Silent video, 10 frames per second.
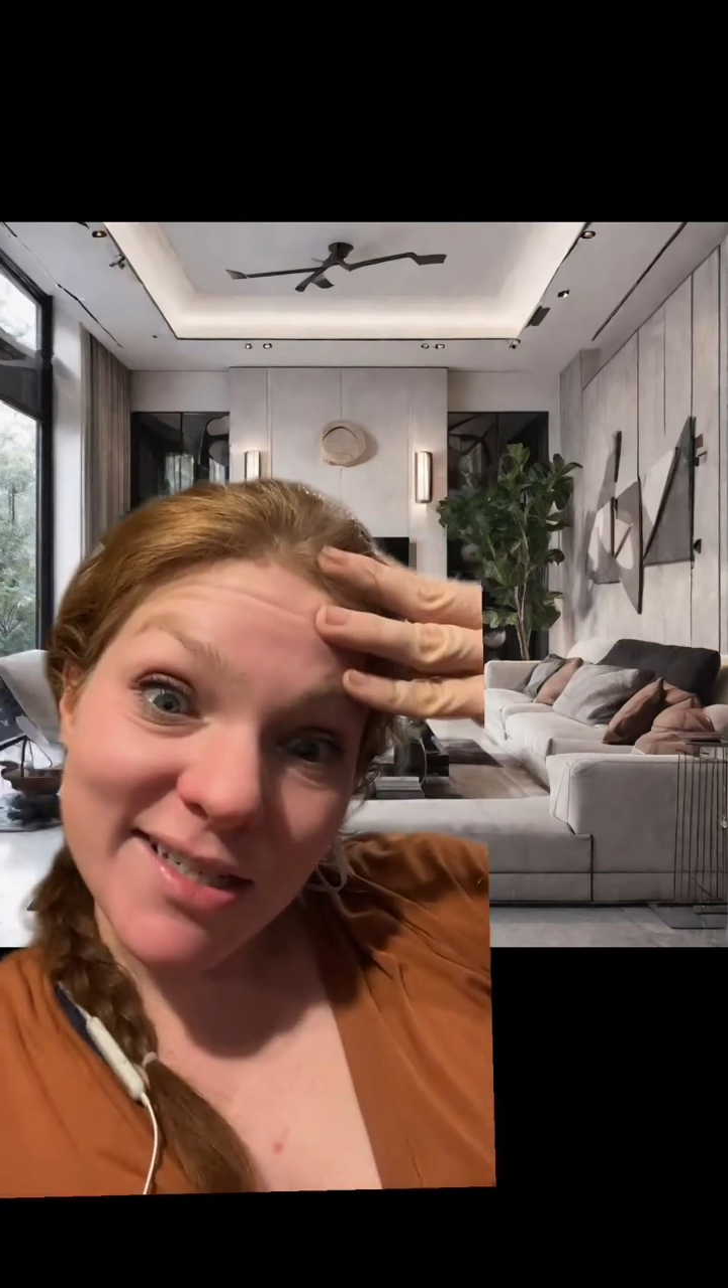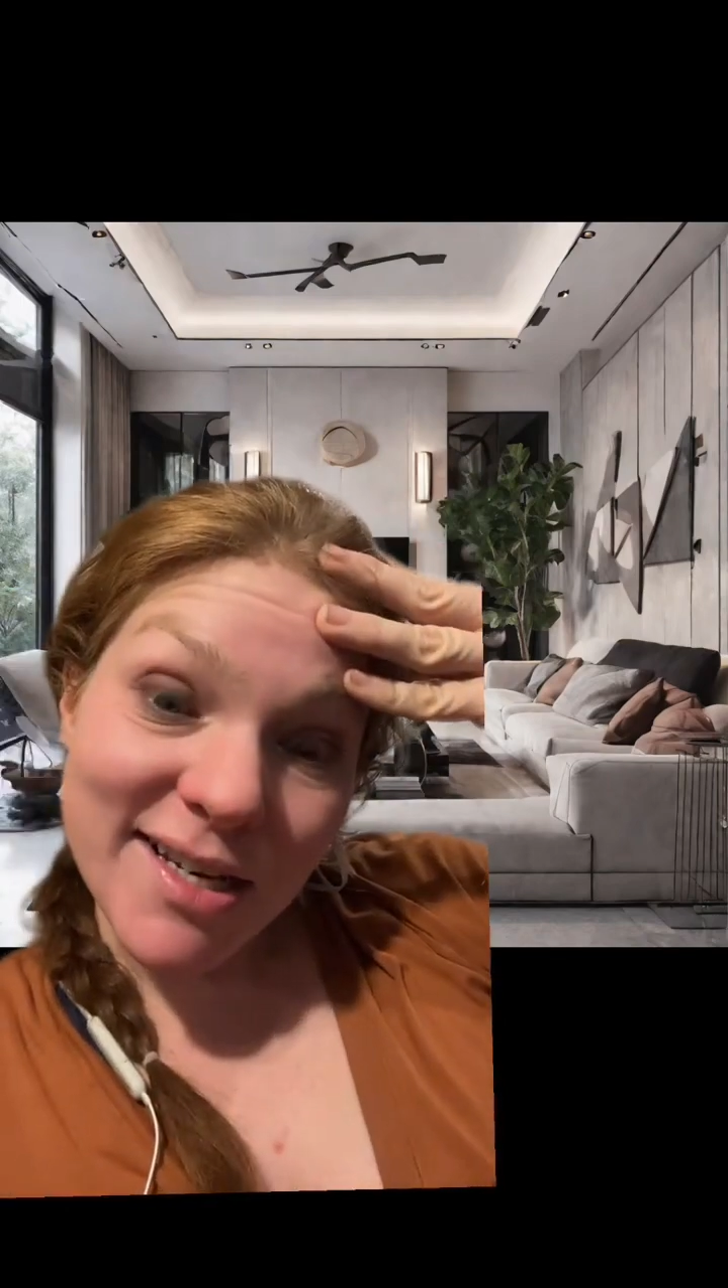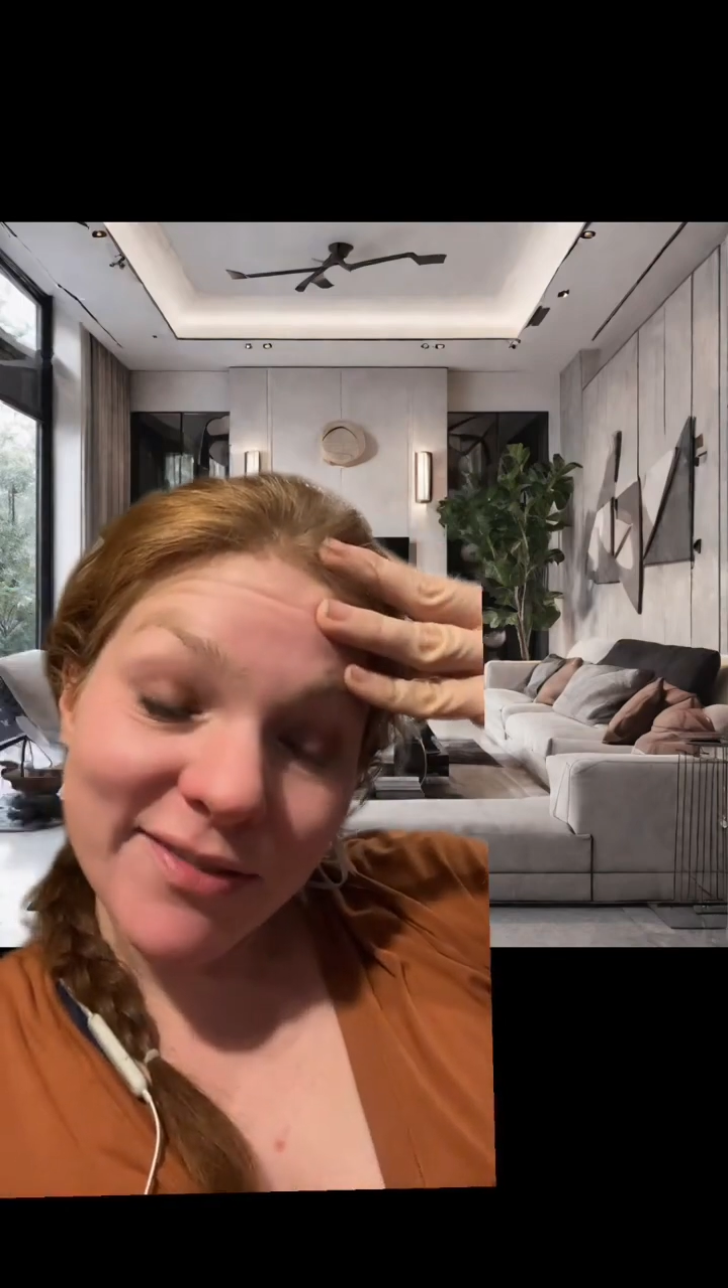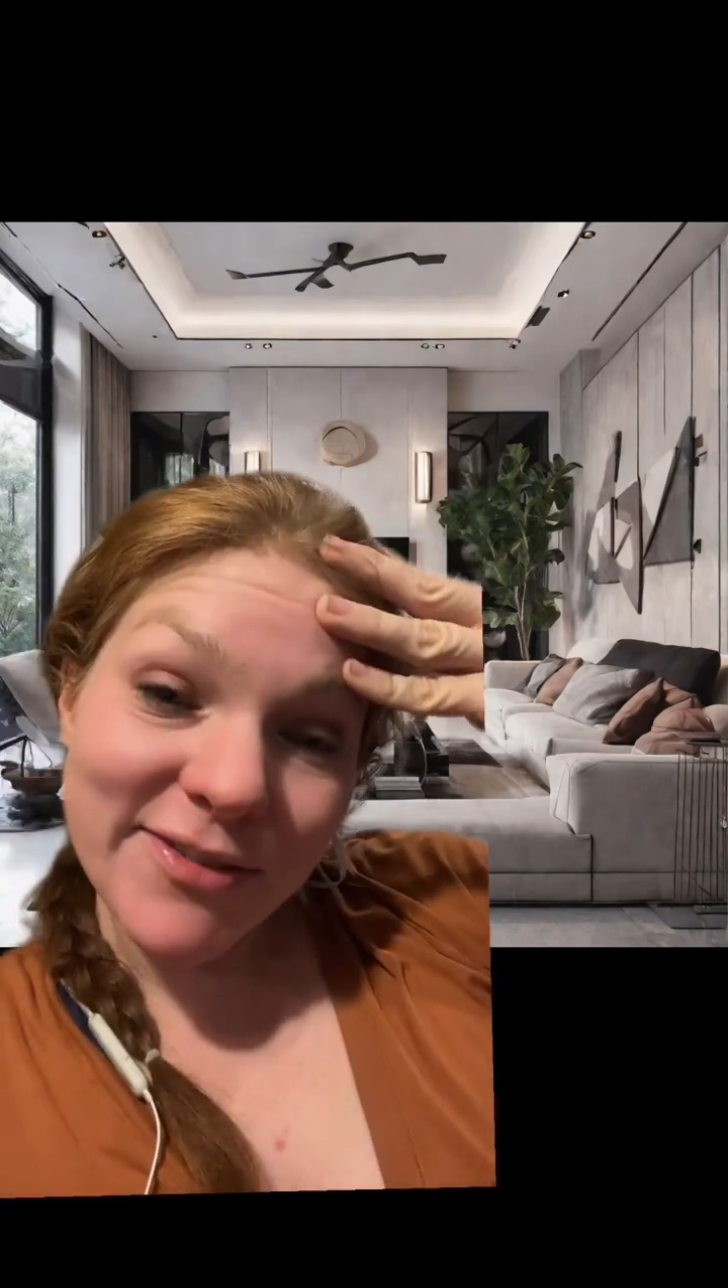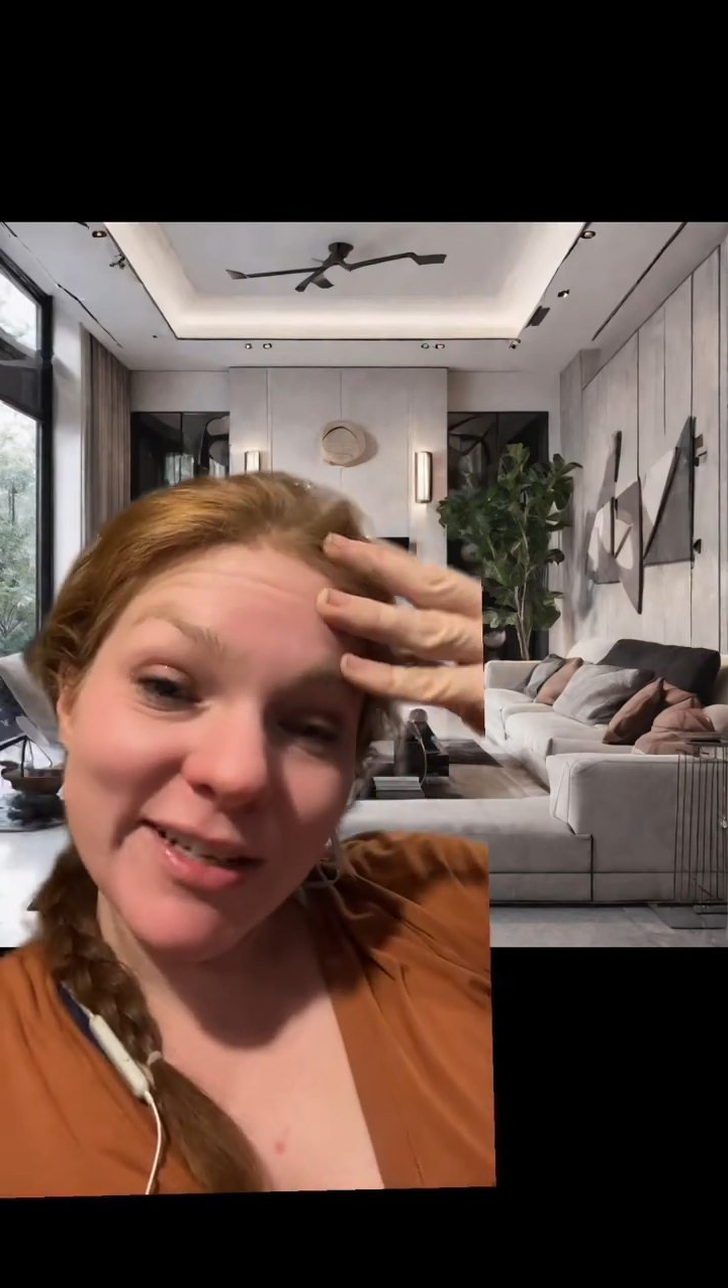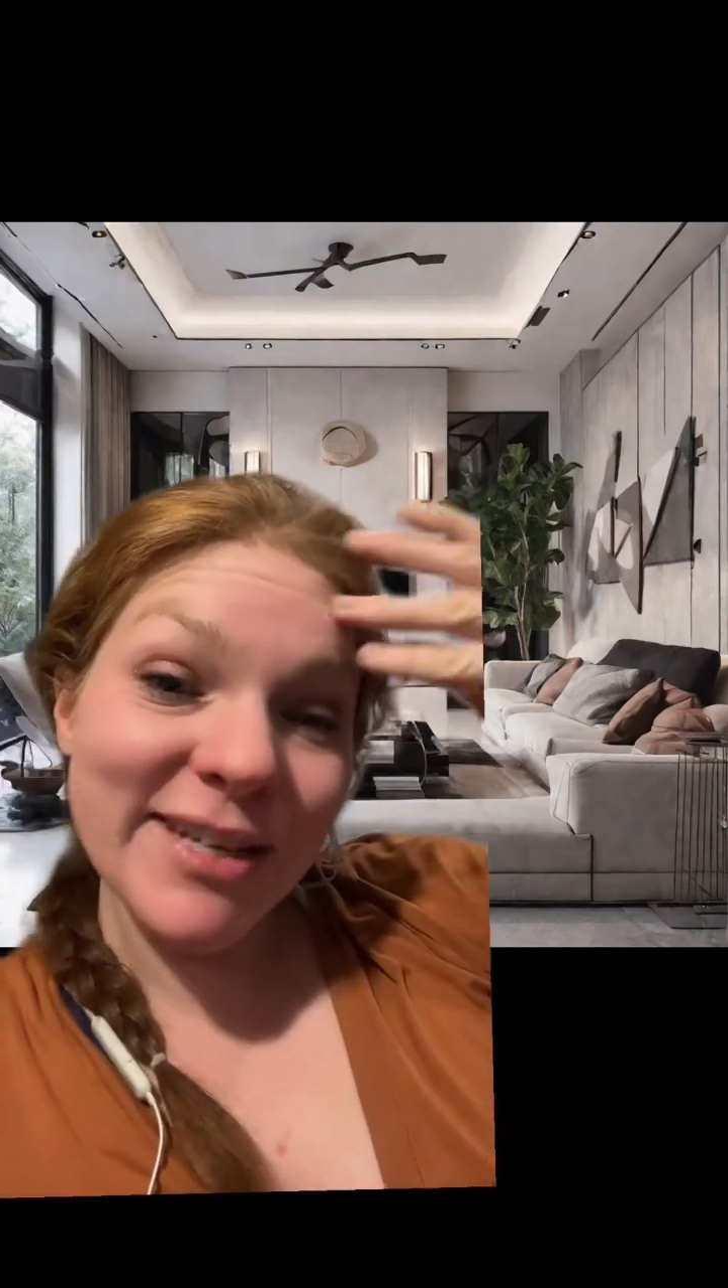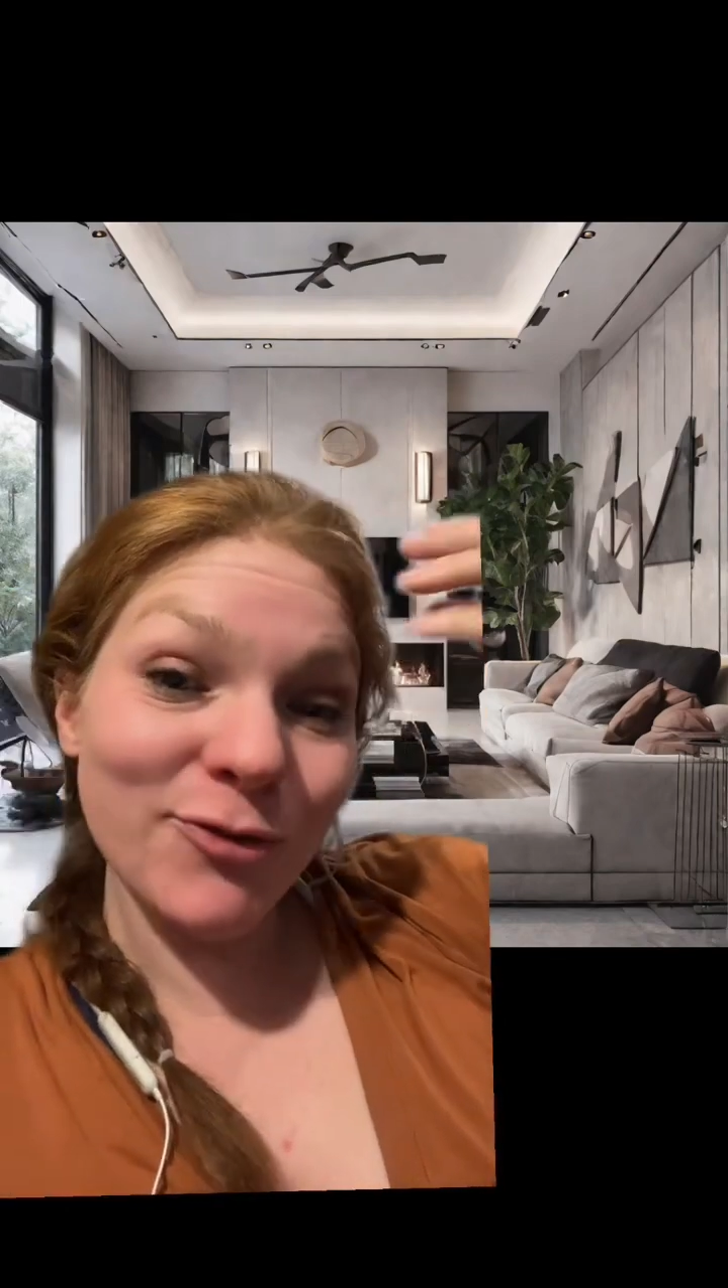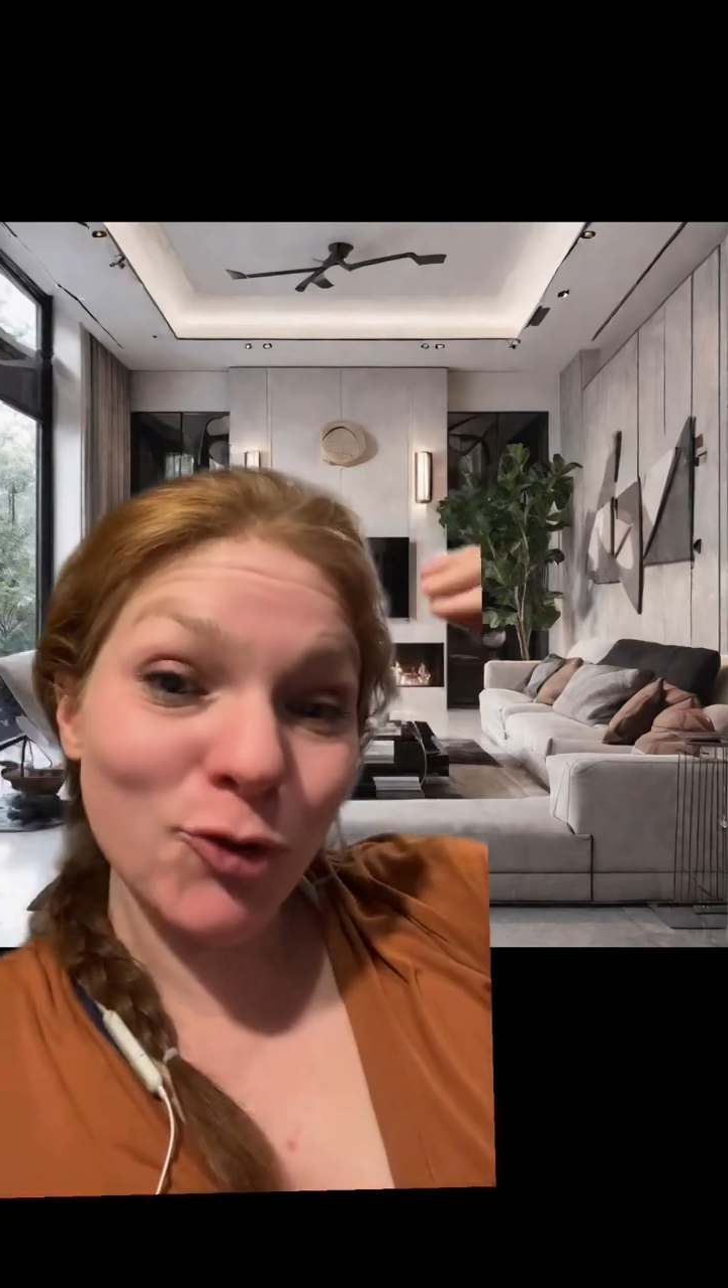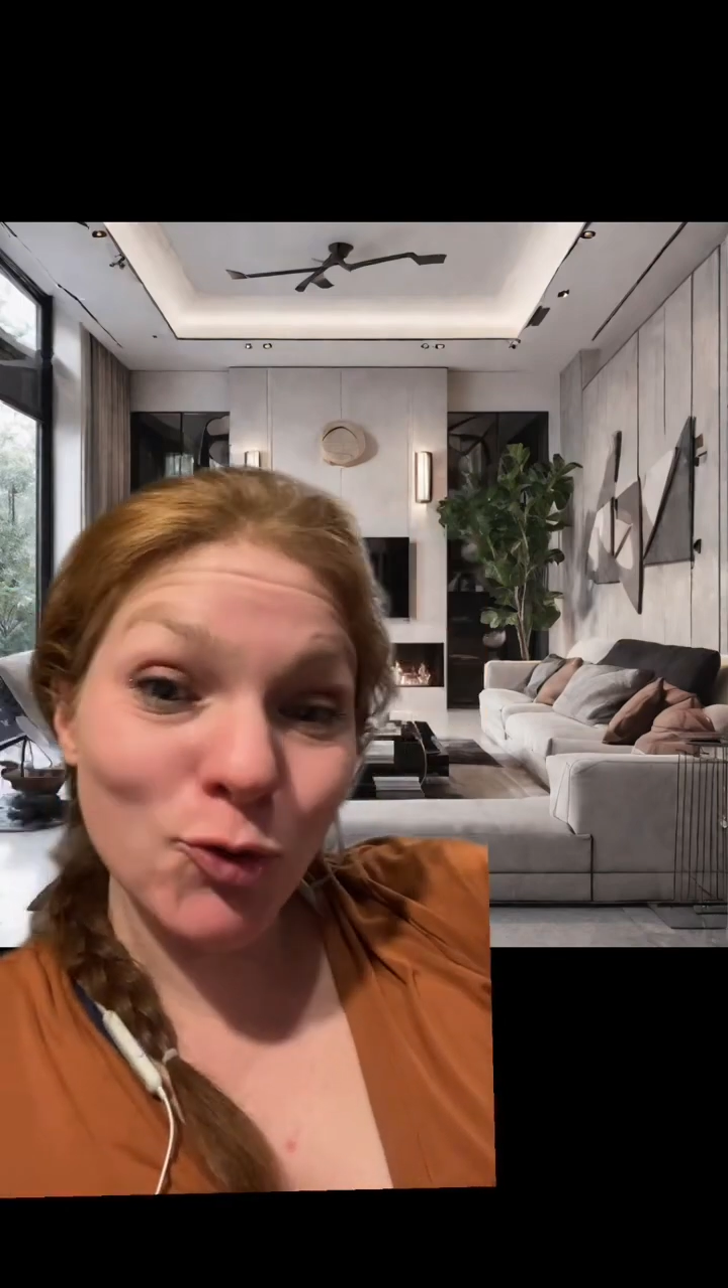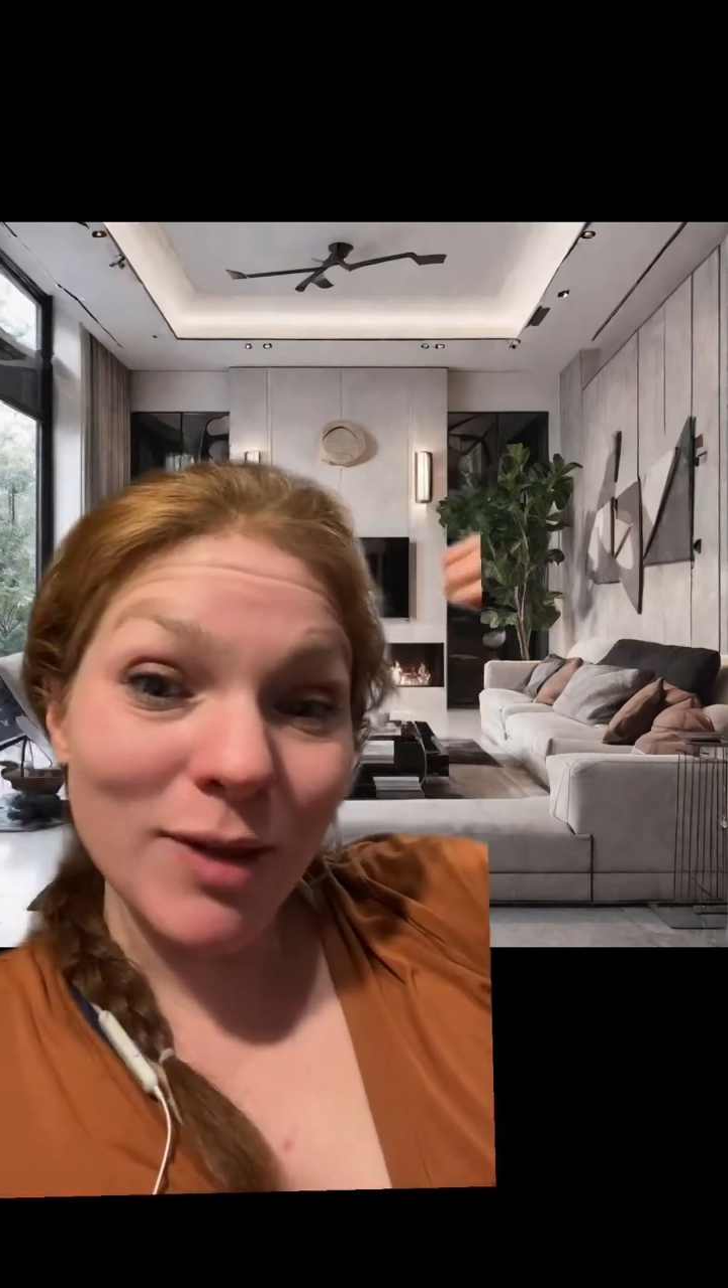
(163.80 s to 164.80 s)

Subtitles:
enough, if you